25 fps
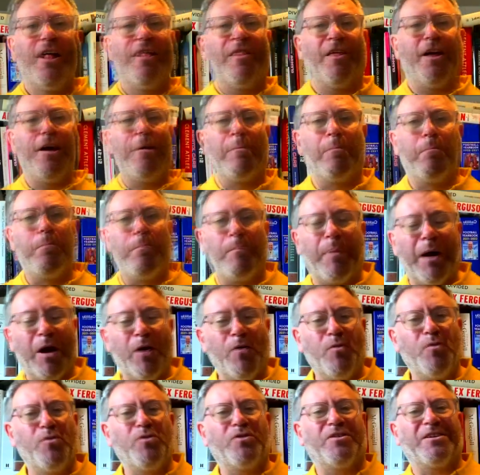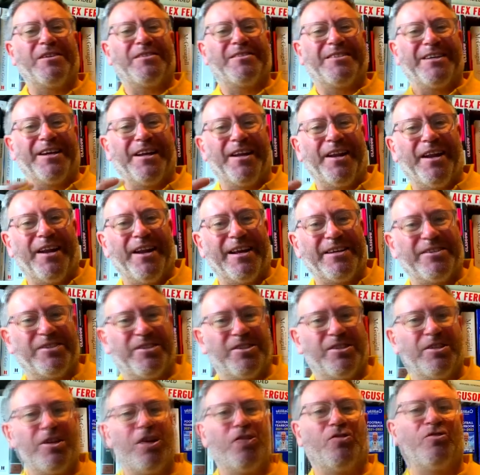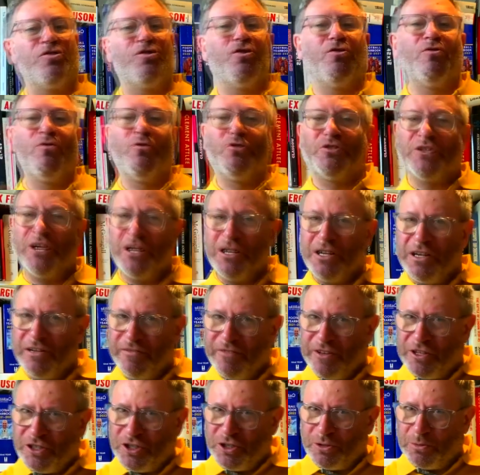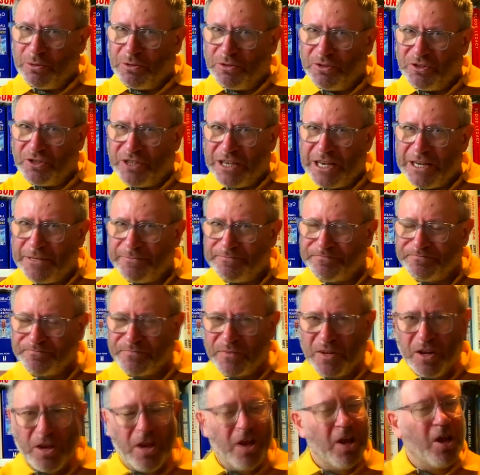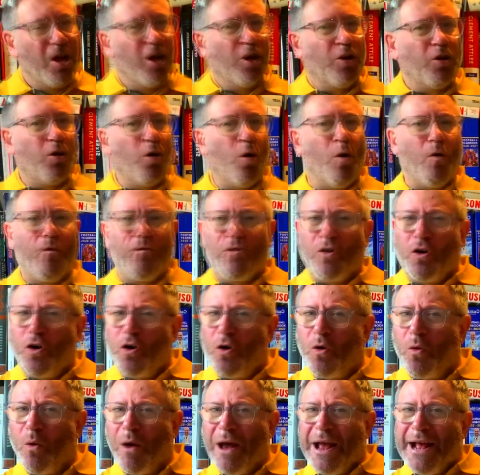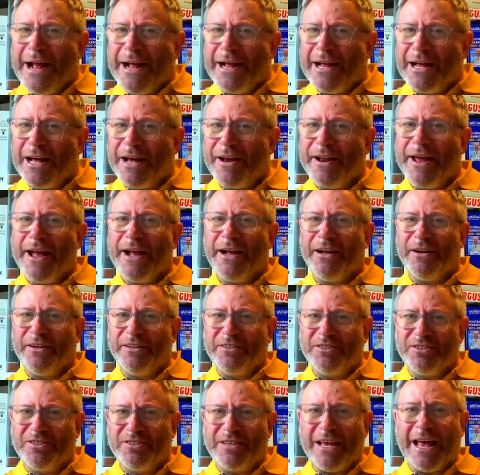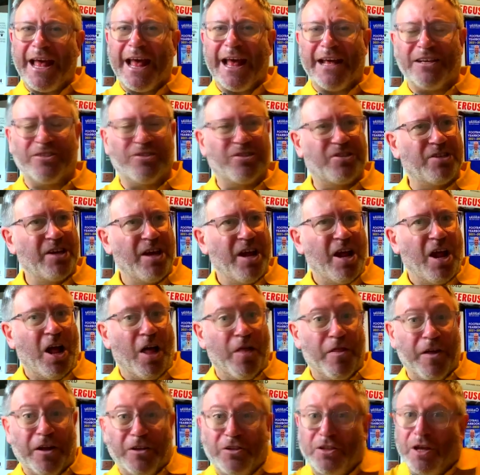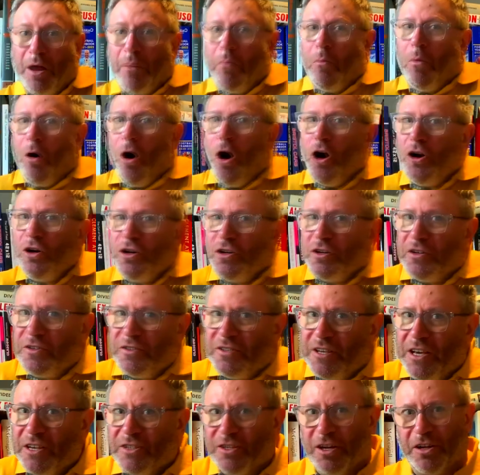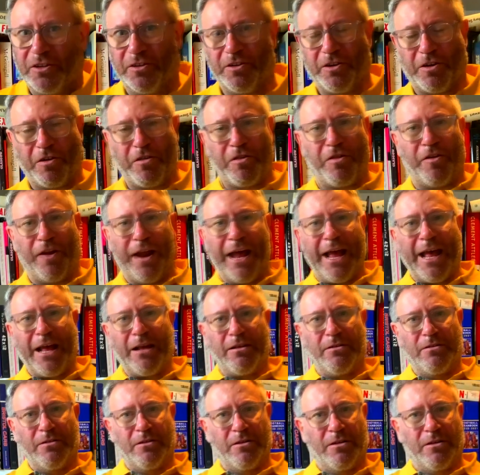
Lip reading: they are bound to listen to those individuals, yeah? Gove quite correctly says that democracy is under threat